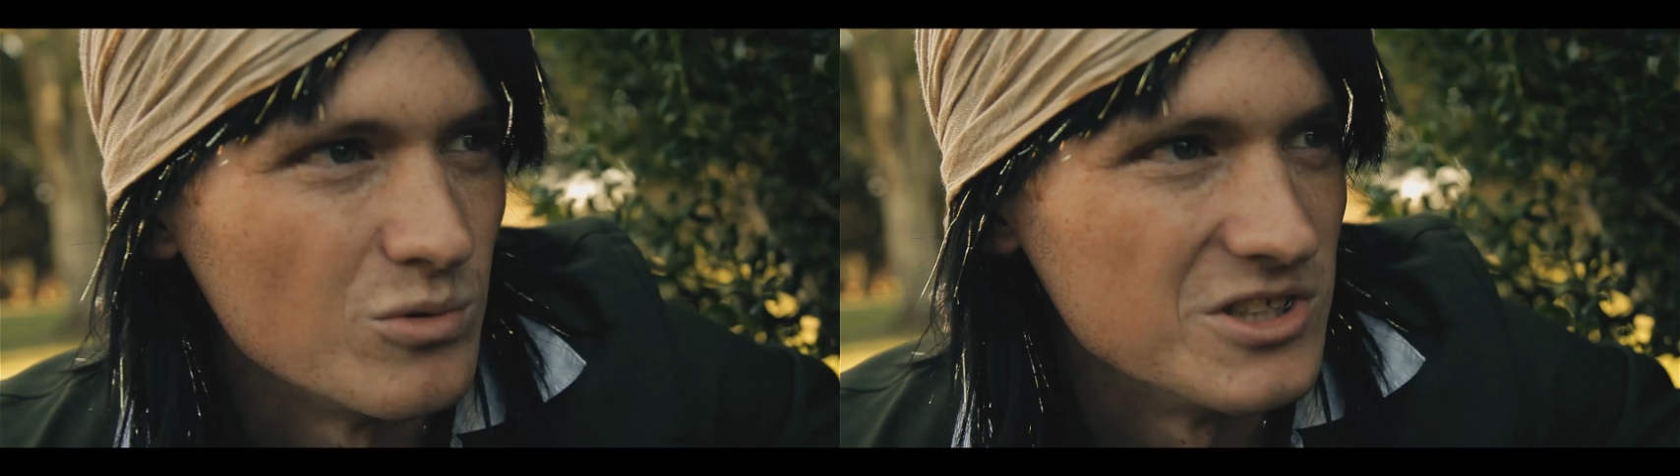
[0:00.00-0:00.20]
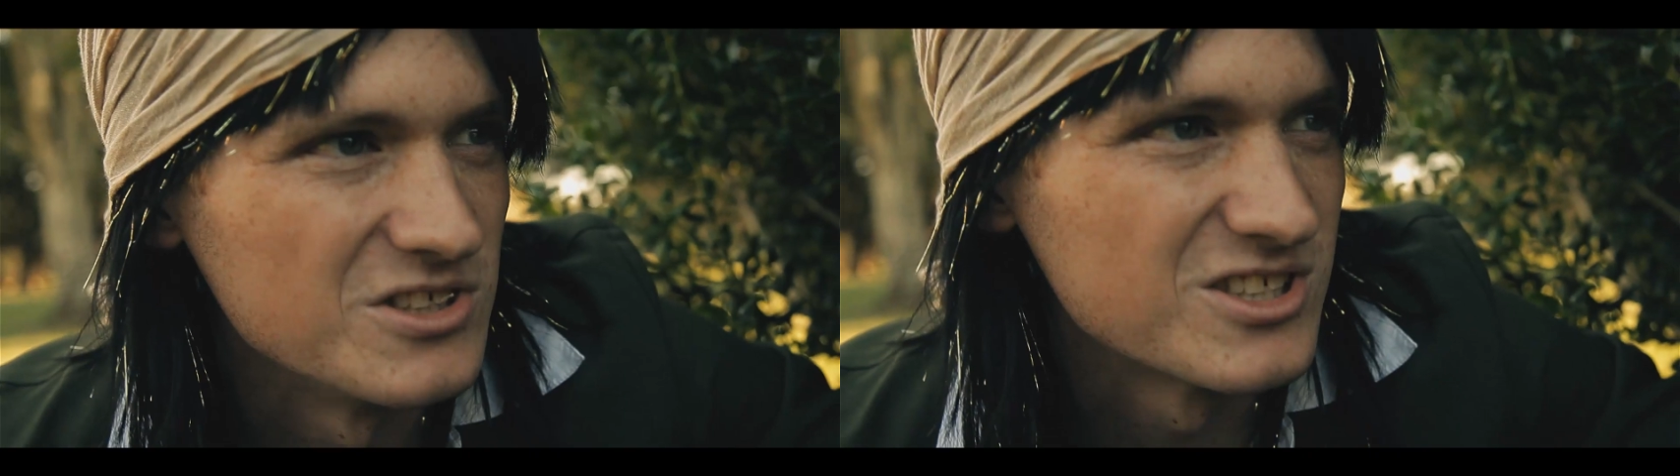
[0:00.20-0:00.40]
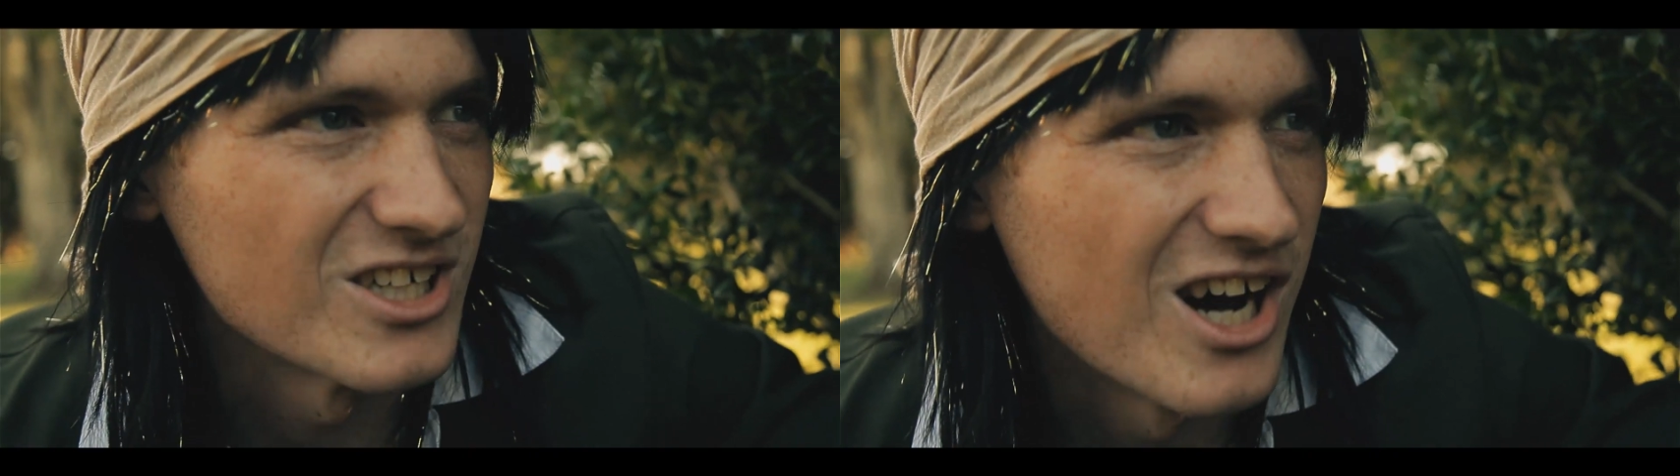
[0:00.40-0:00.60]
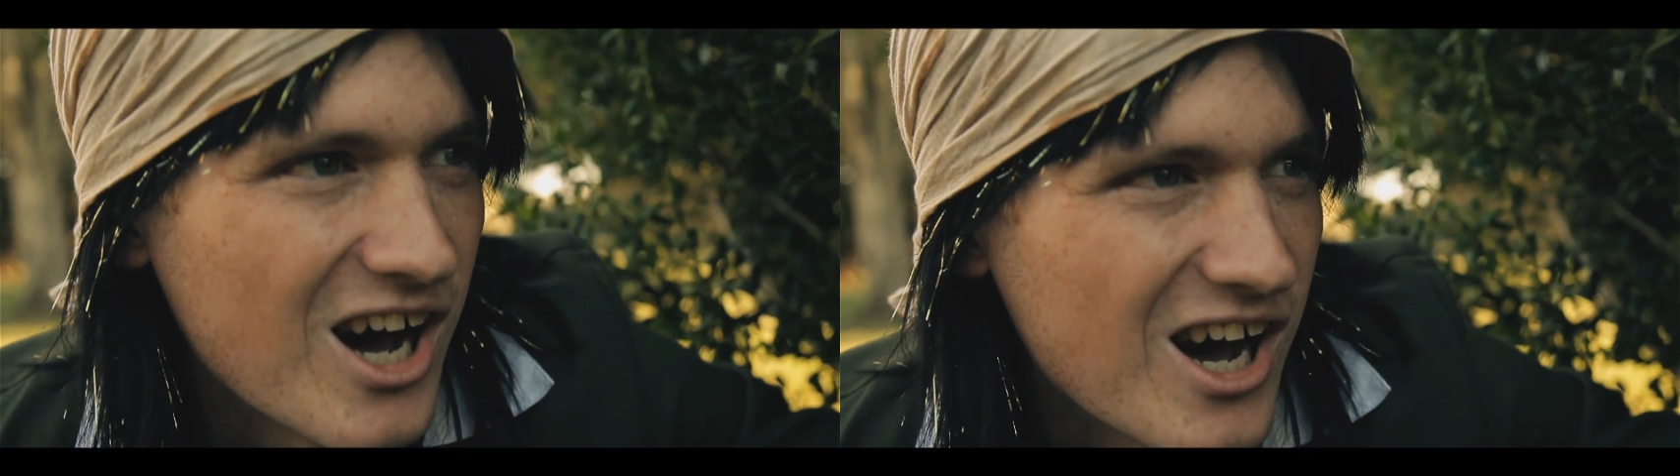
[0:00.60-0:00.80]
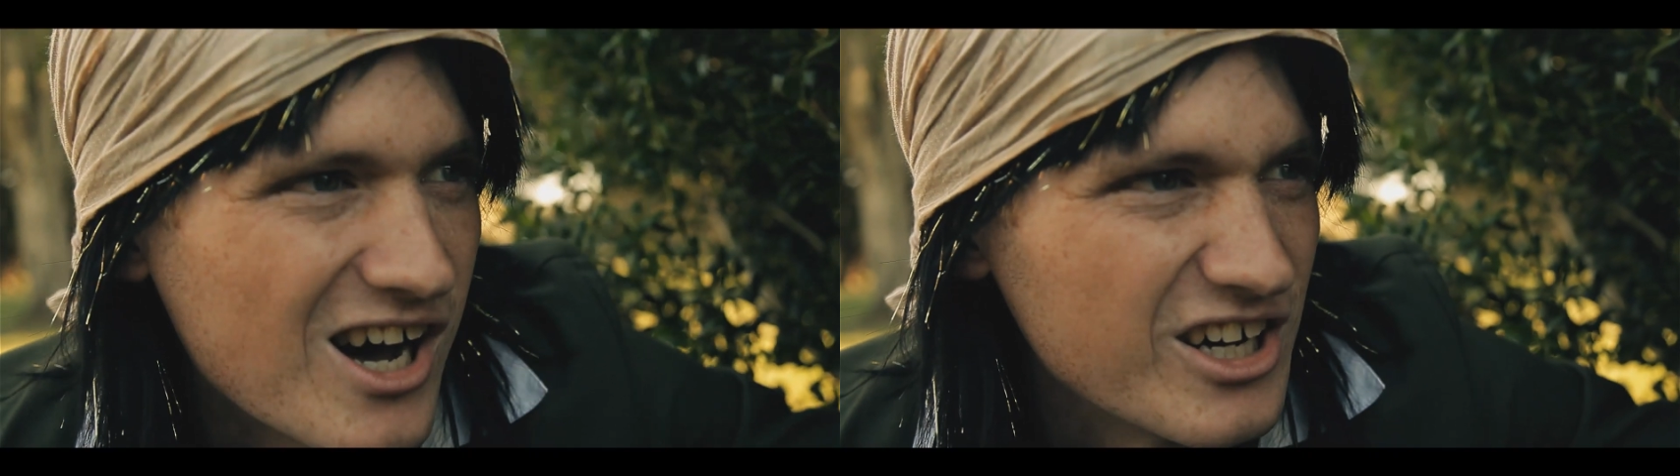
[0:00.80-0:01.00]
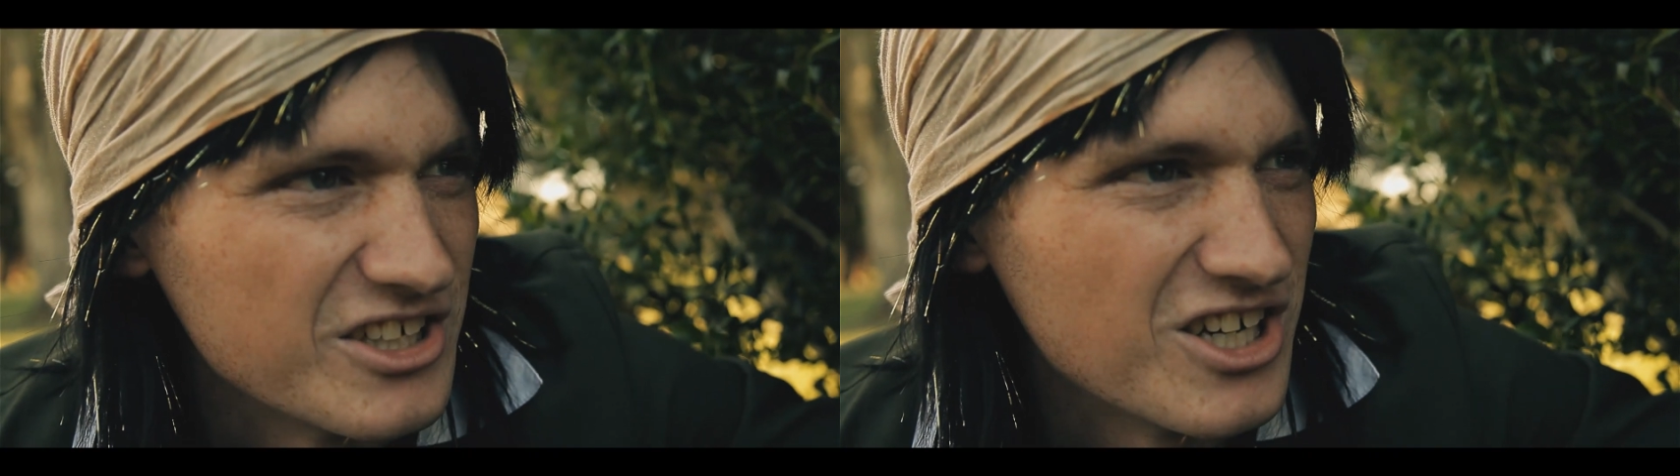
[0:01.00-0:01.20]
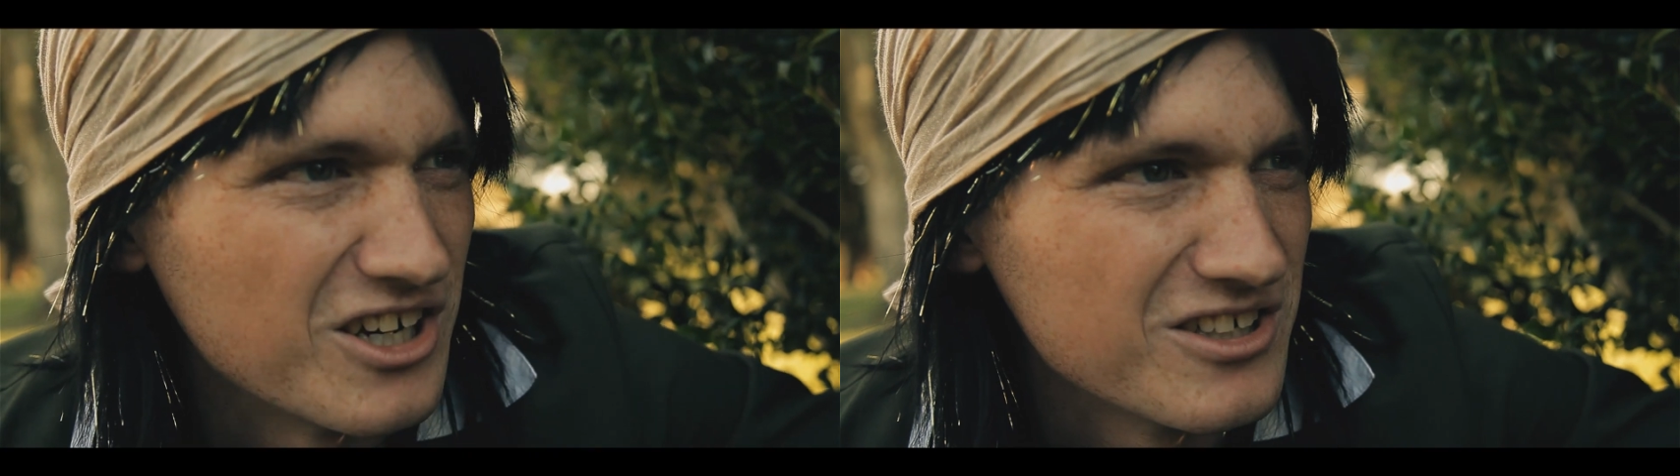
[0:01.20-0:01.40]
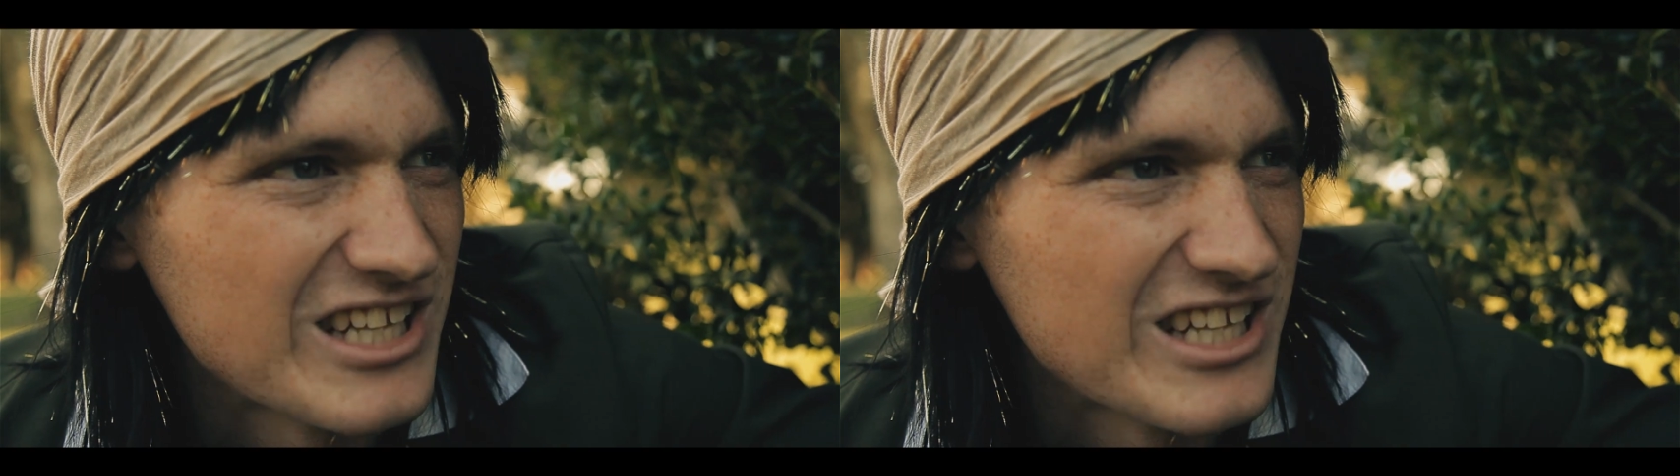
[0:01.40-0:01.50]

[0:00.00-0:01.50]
We saw a young